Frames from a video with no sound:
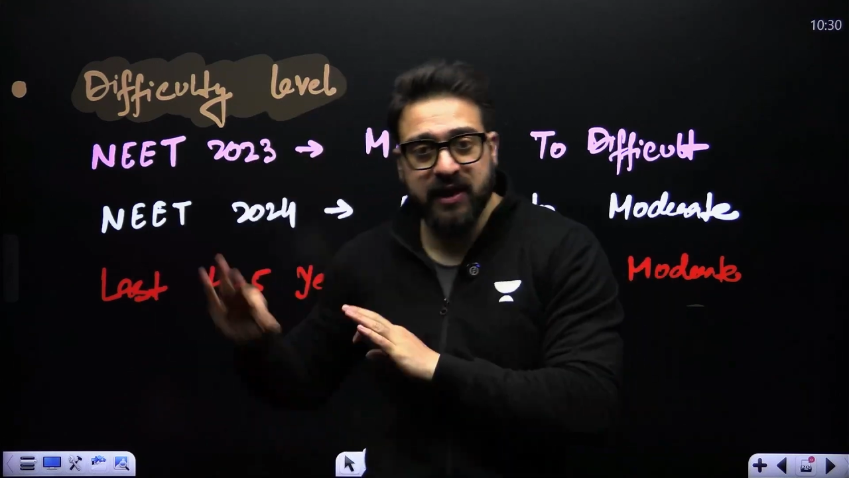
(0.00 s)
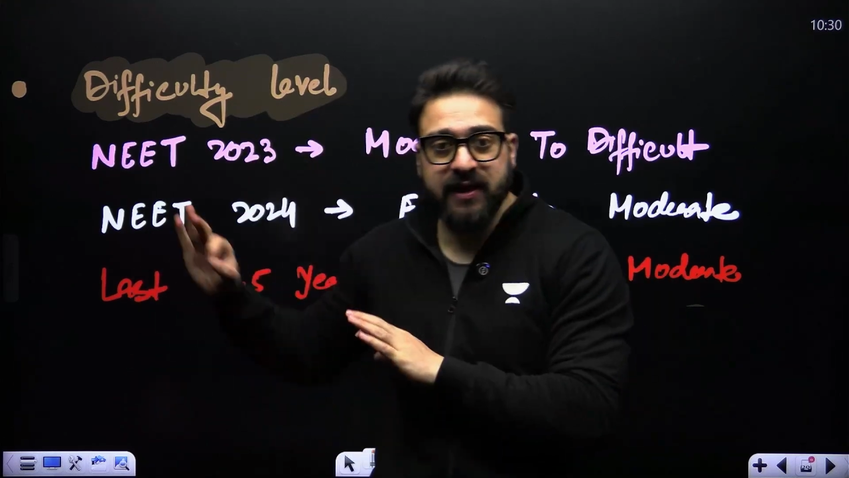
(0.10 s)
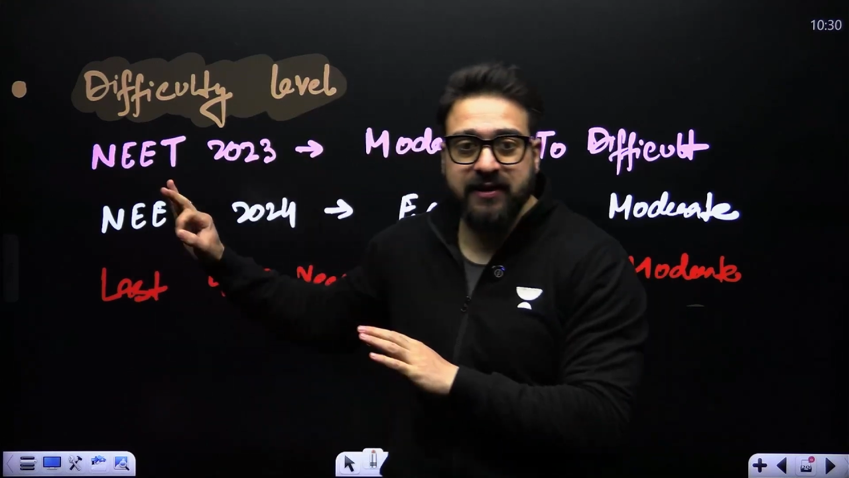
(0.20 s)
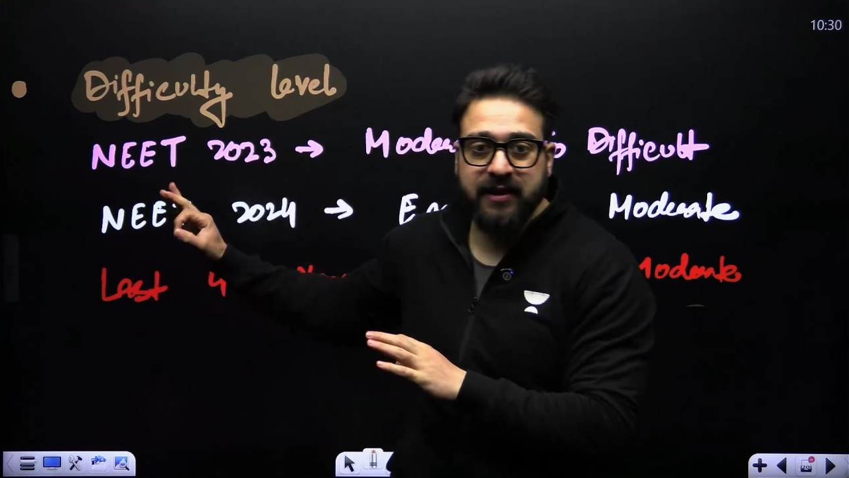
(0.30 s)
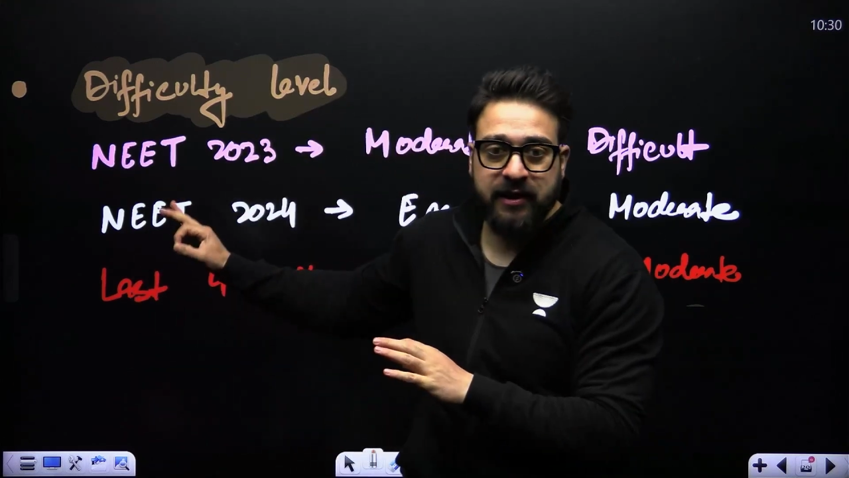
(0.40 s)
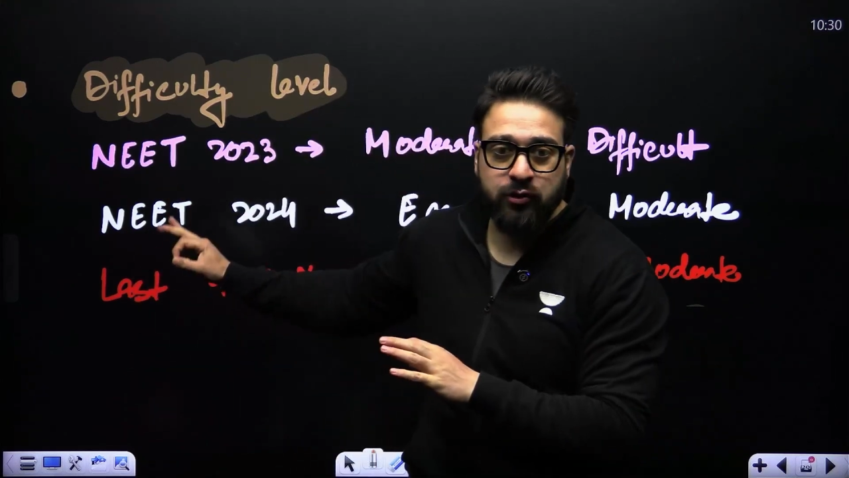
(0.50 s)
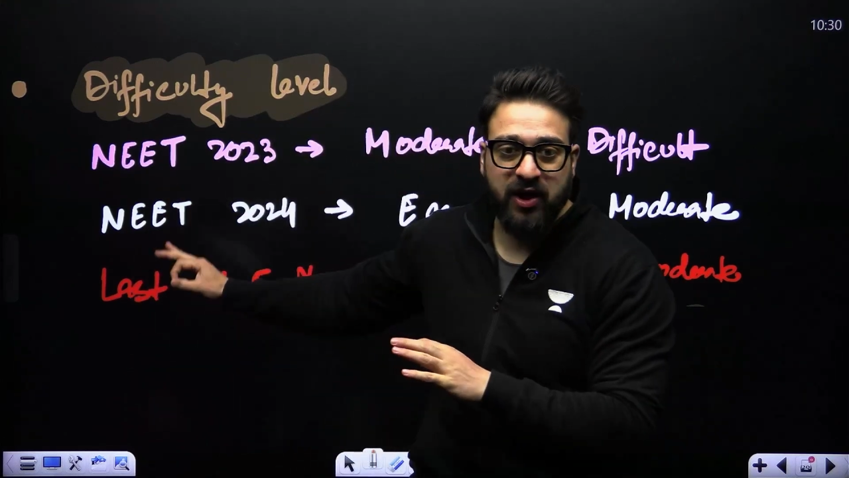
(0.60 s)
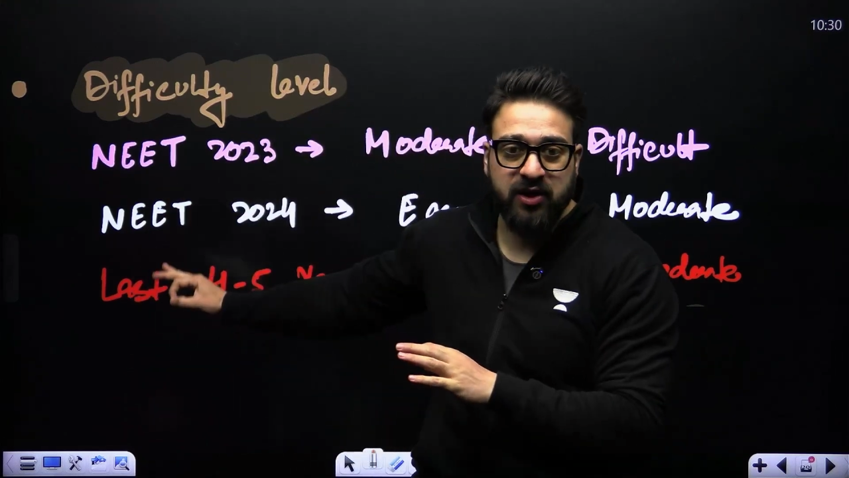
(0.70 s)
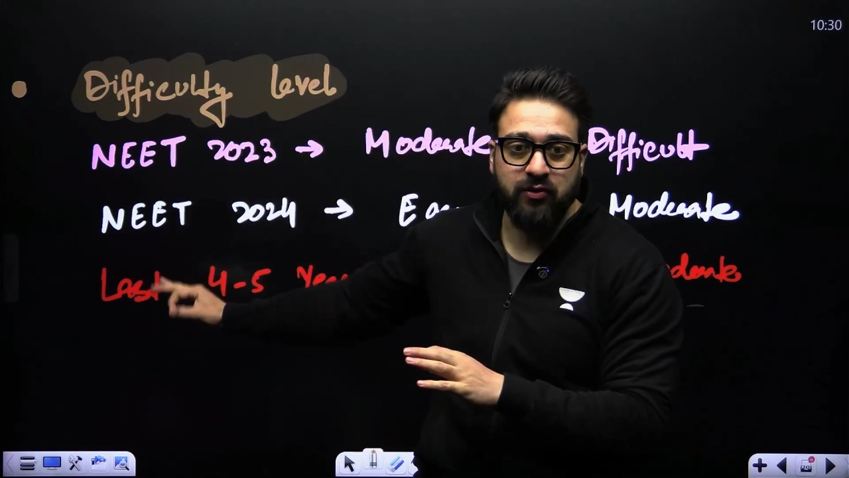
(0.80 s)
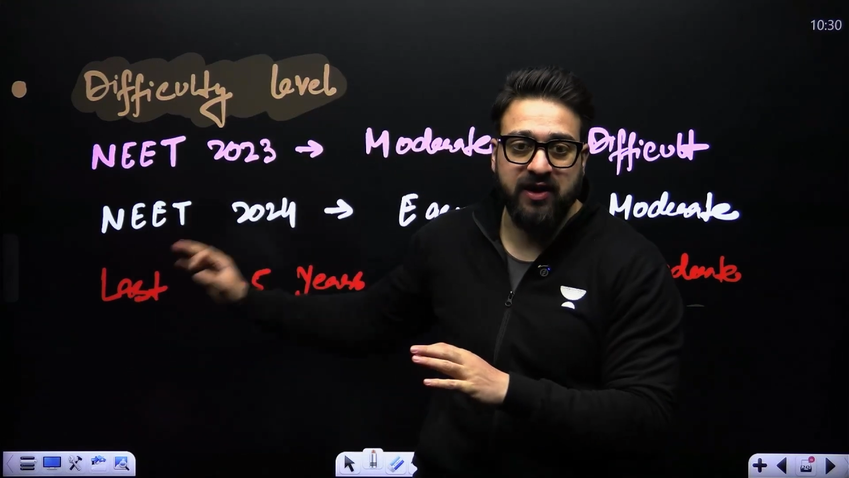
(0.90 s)
in the NEET
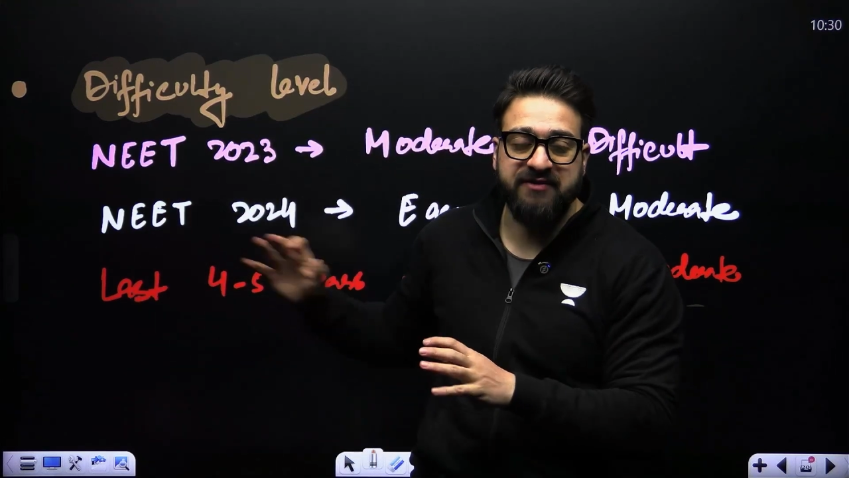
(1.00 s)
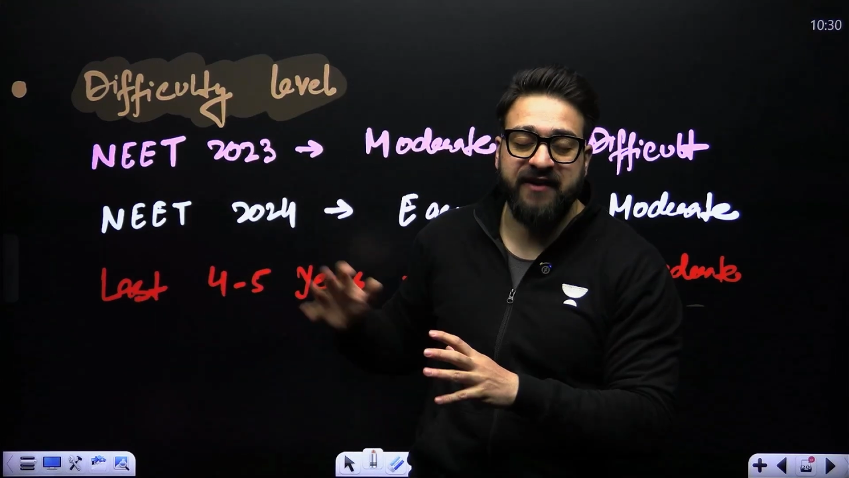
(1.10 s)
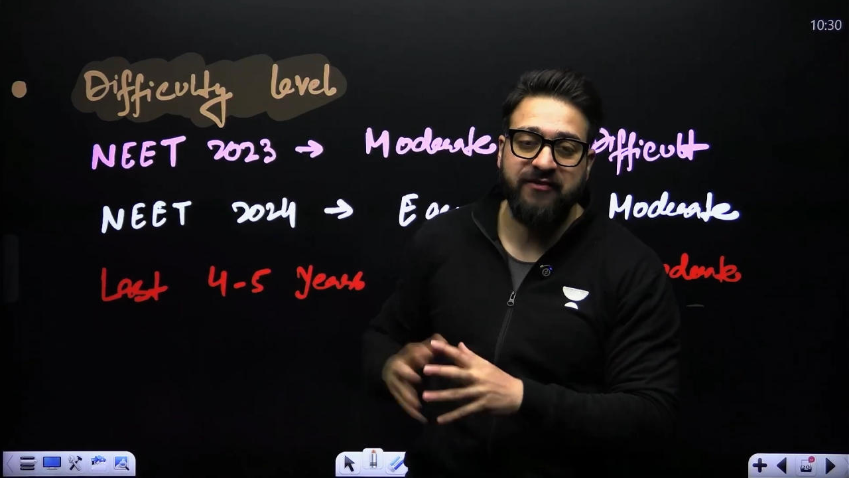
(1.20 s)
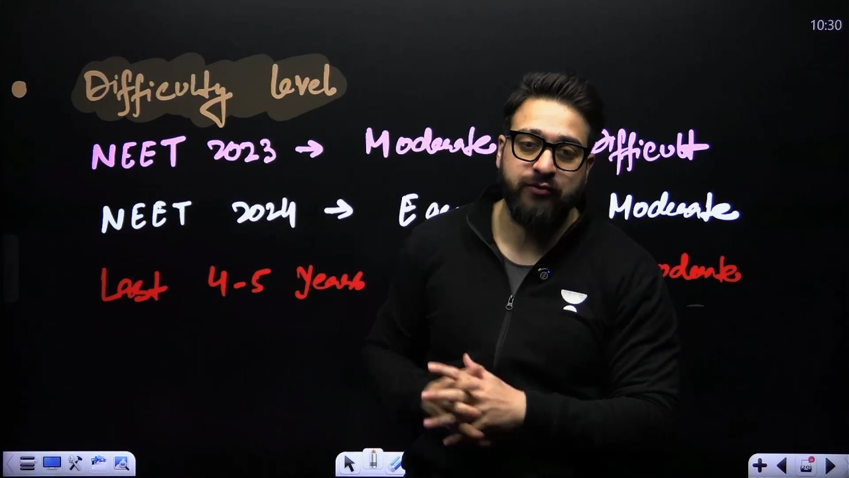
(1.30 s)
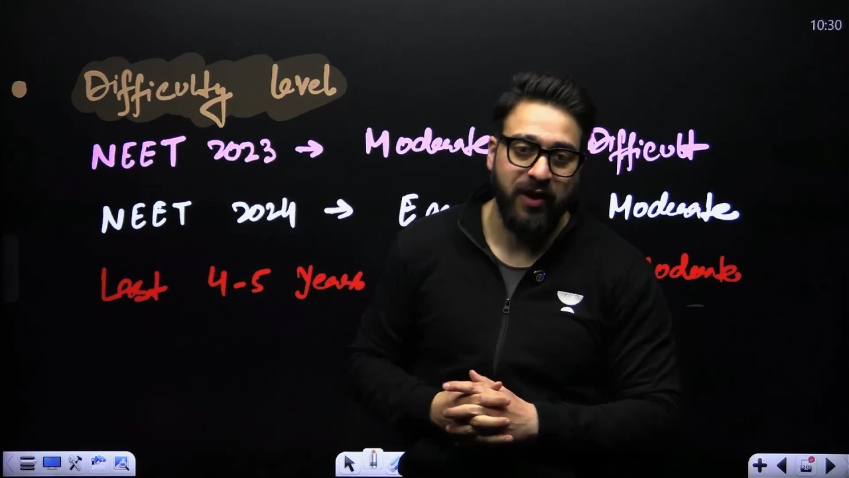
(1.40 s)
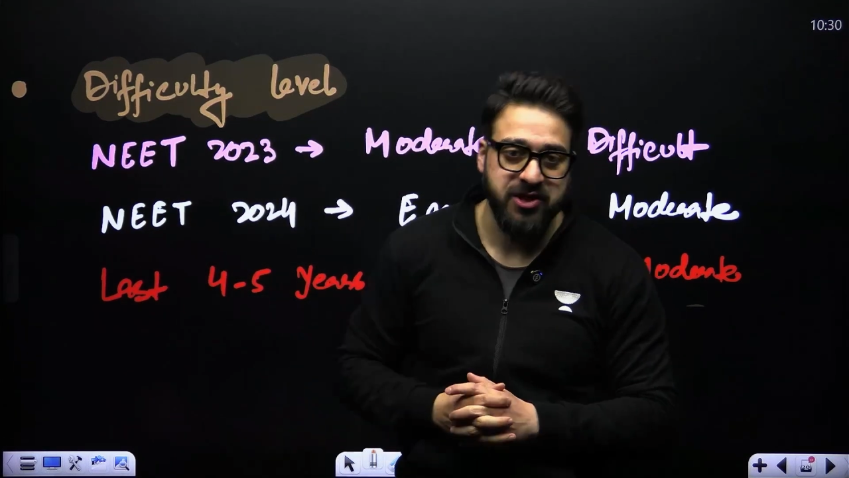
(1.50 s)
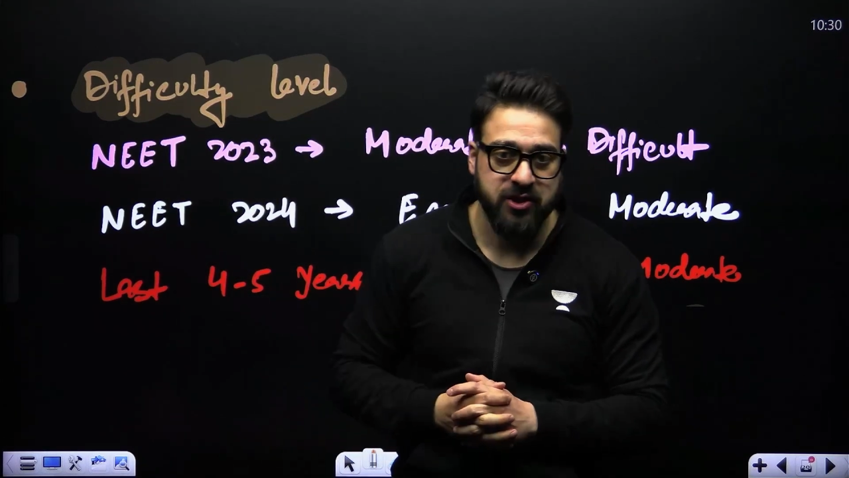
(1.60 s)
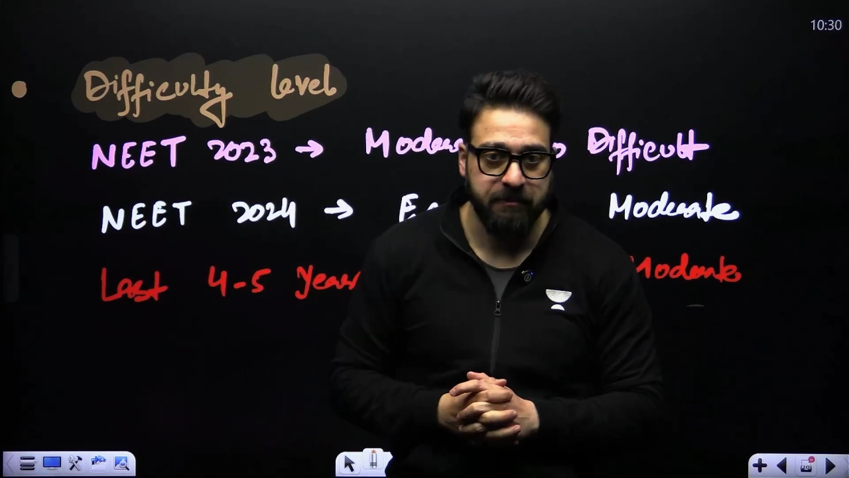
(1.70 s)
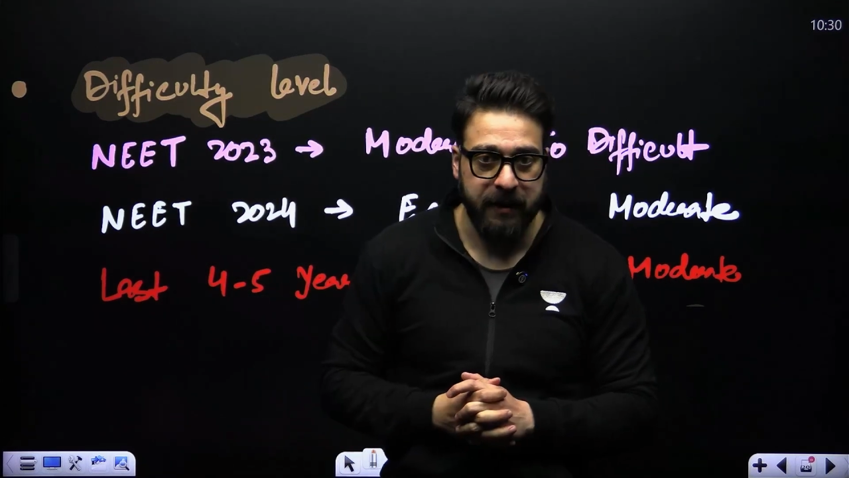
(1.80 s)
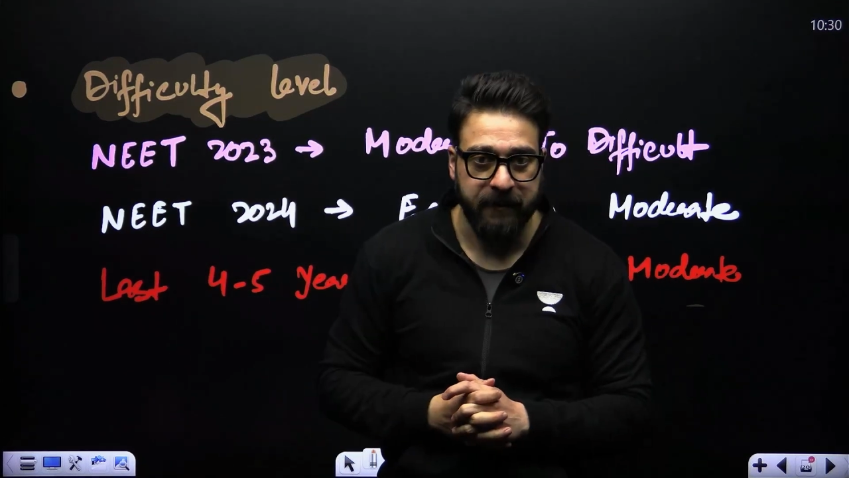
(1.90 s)
2025 question
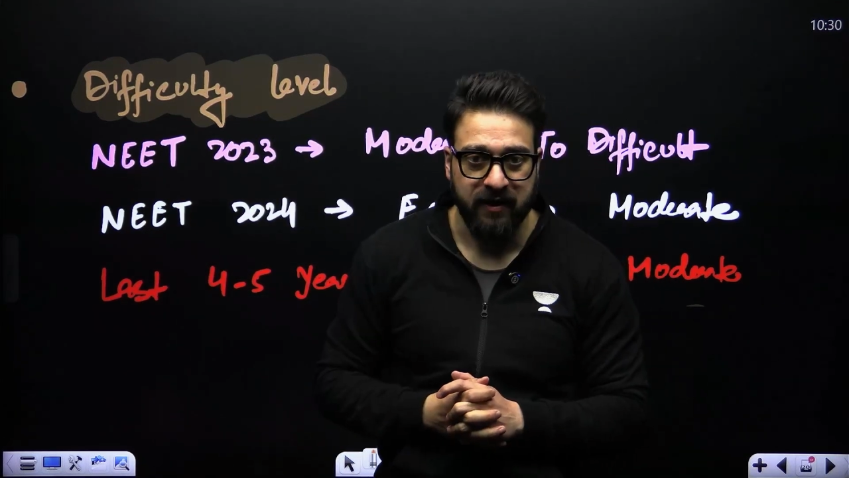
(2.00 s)
paper.